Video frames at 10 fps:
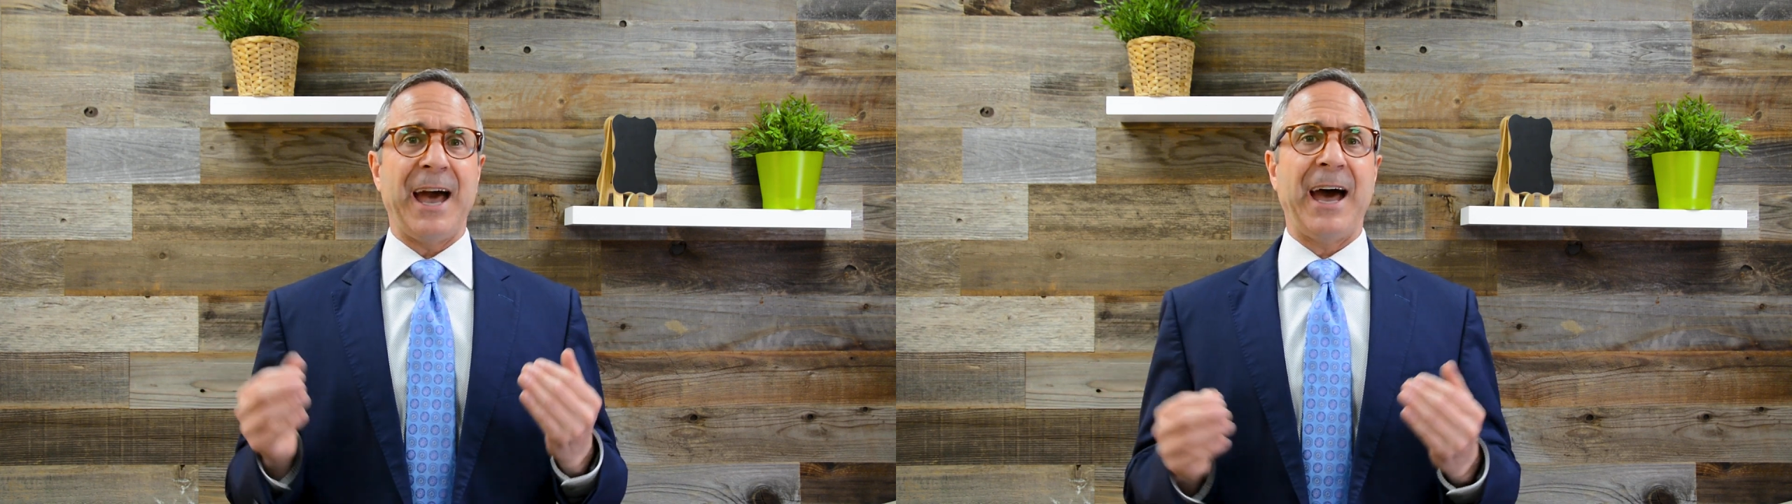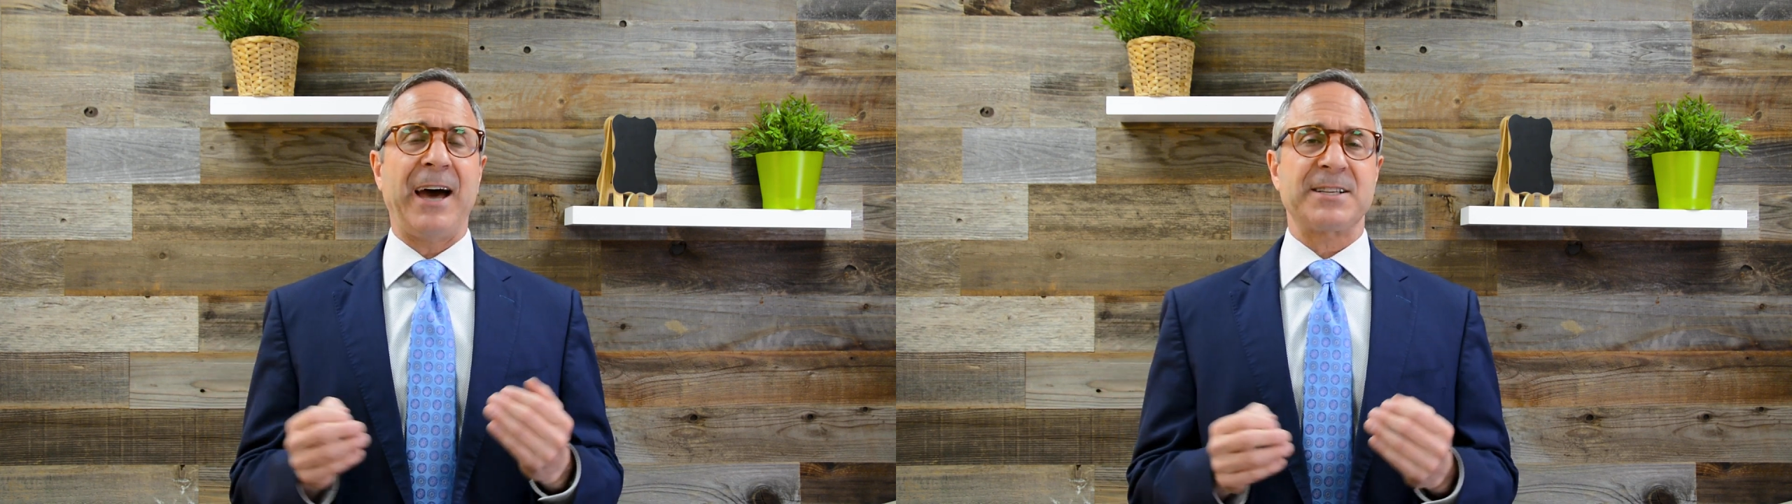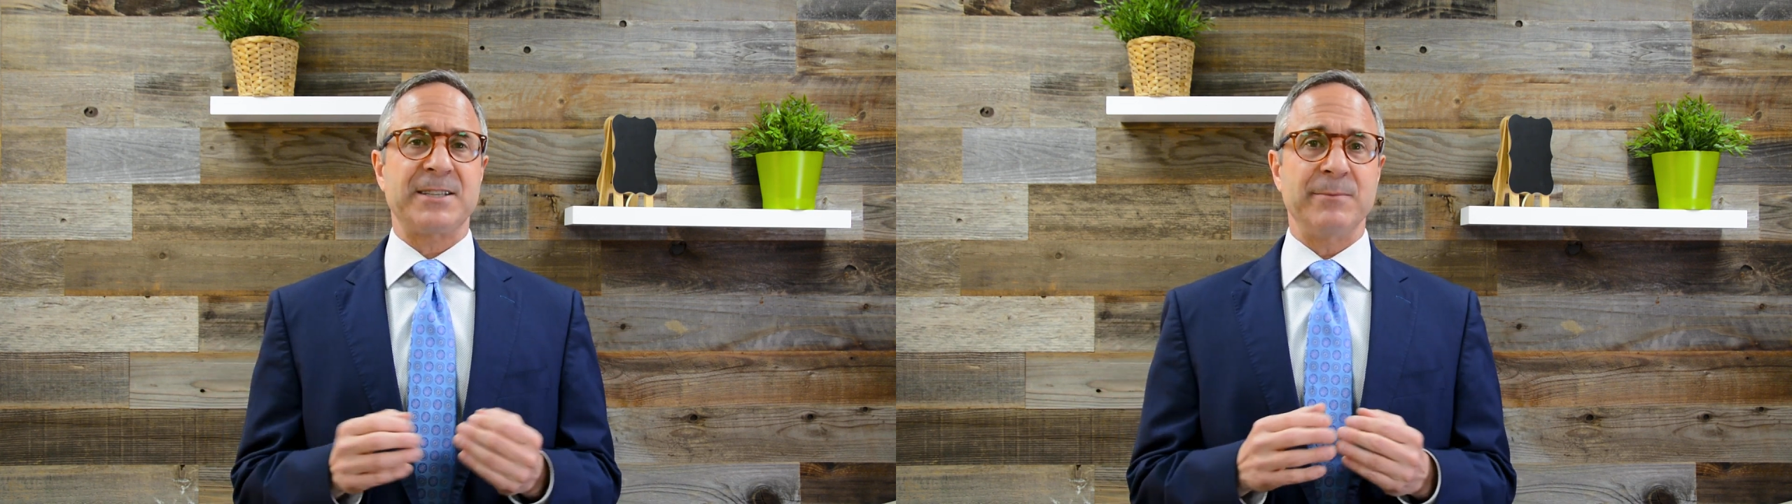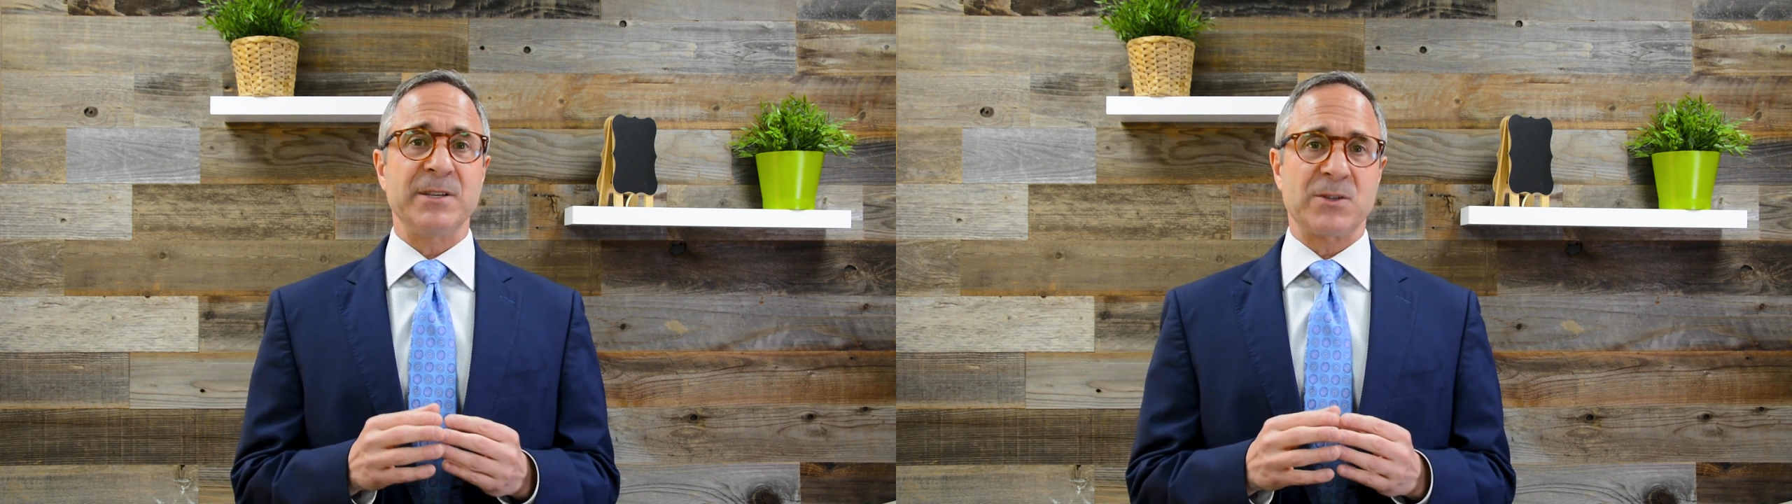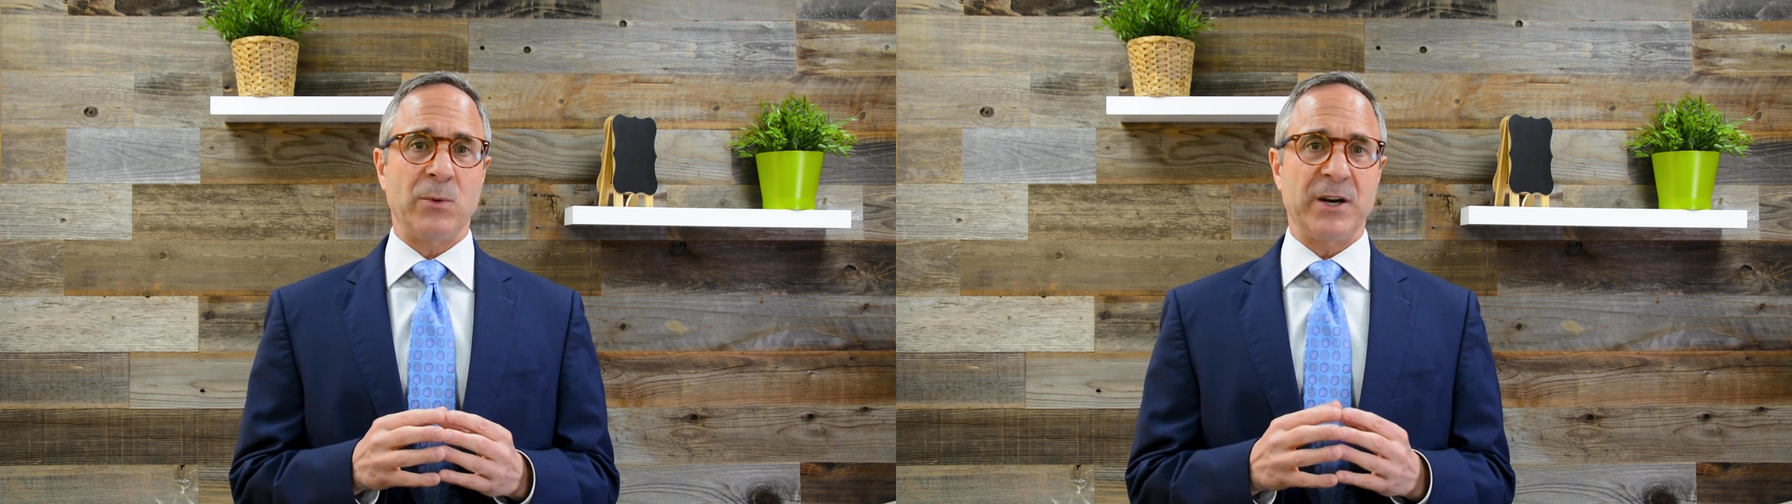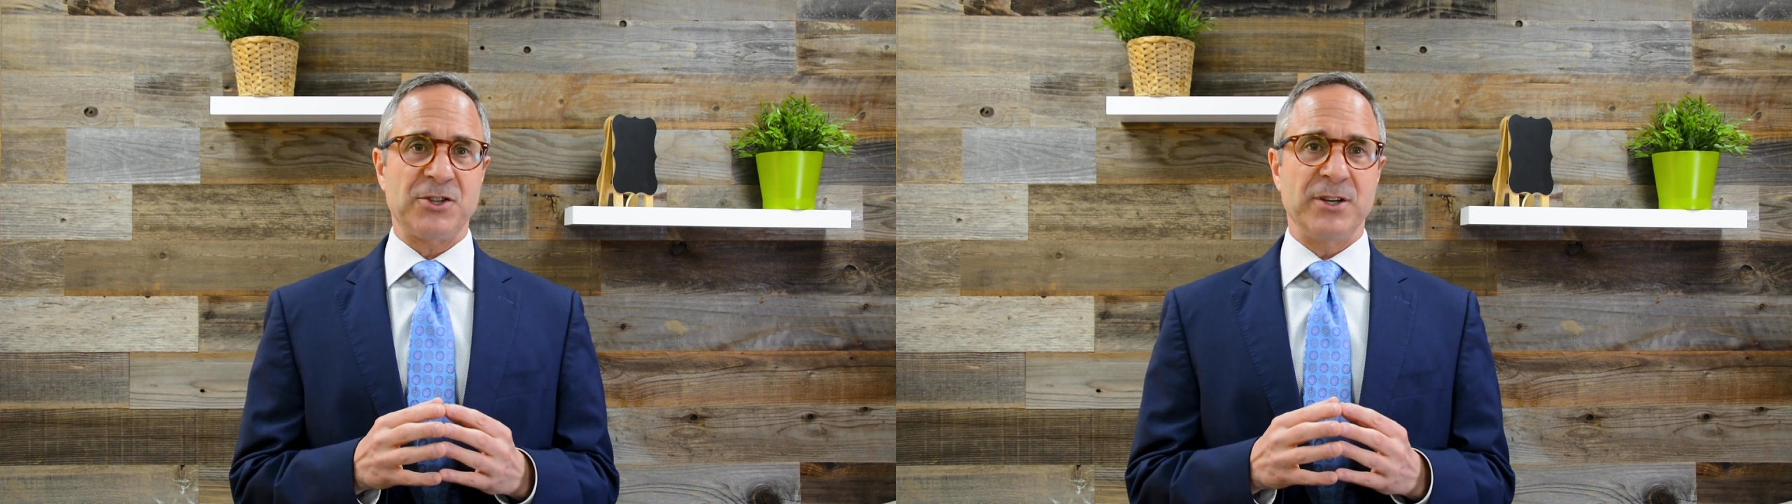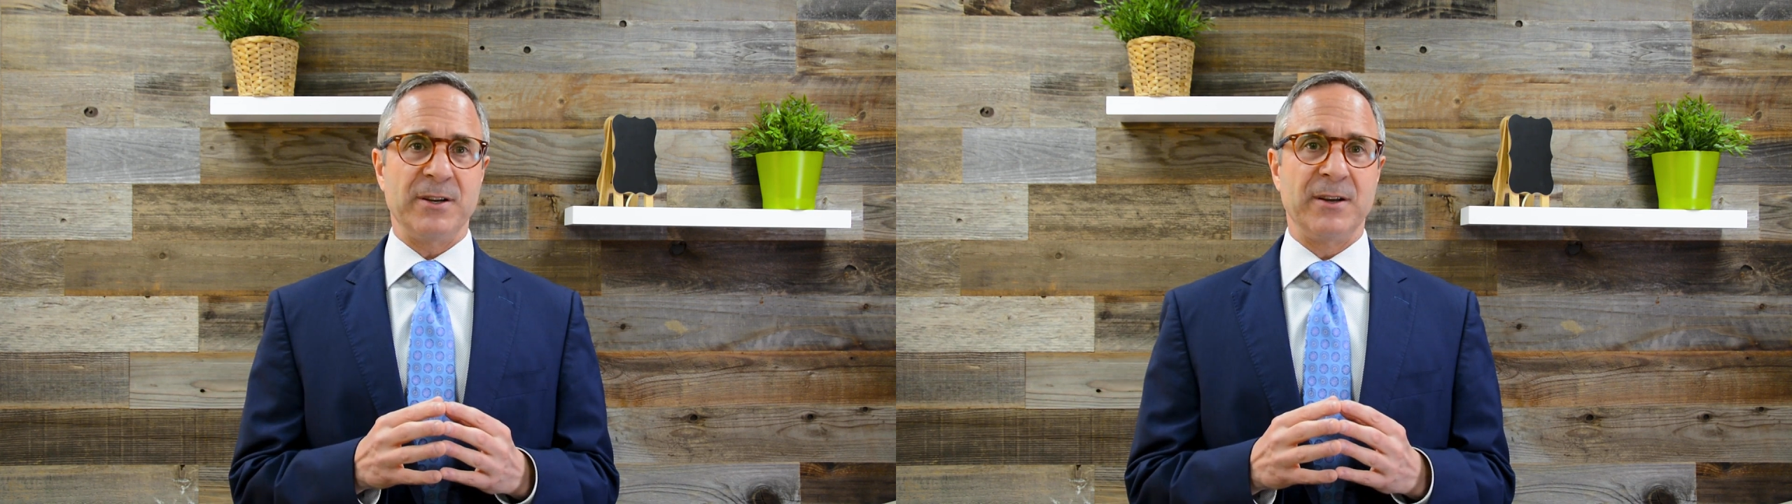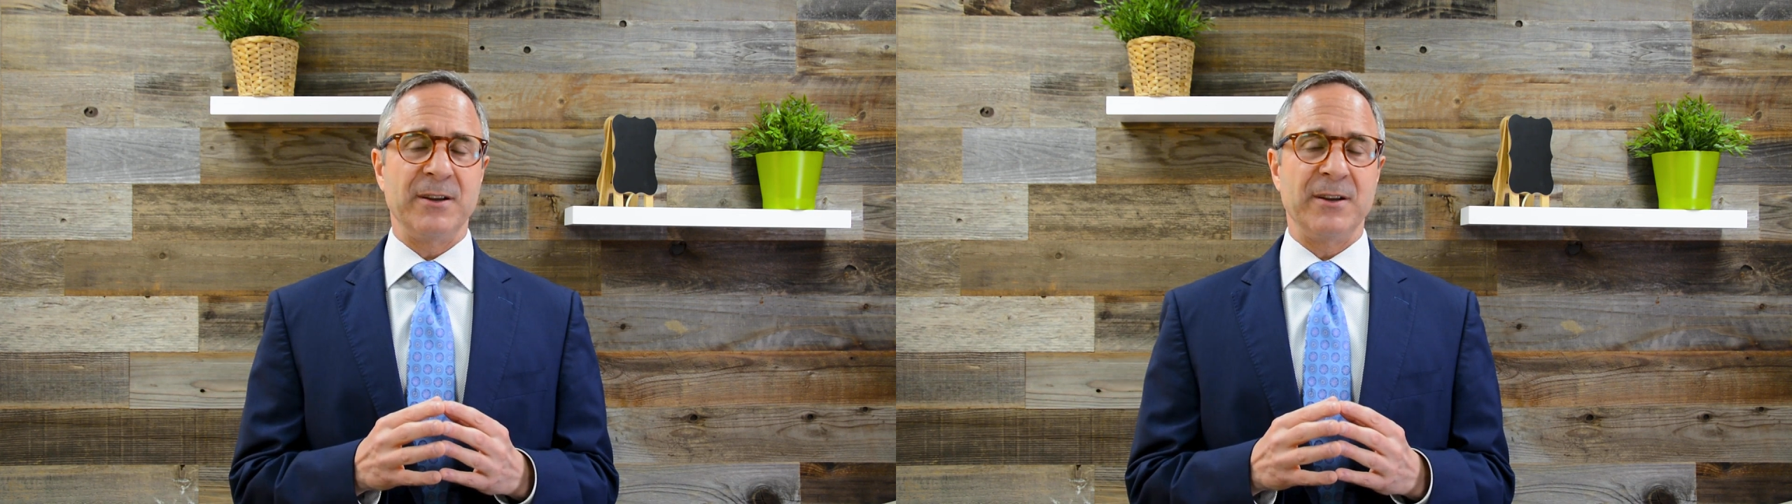ask them this question.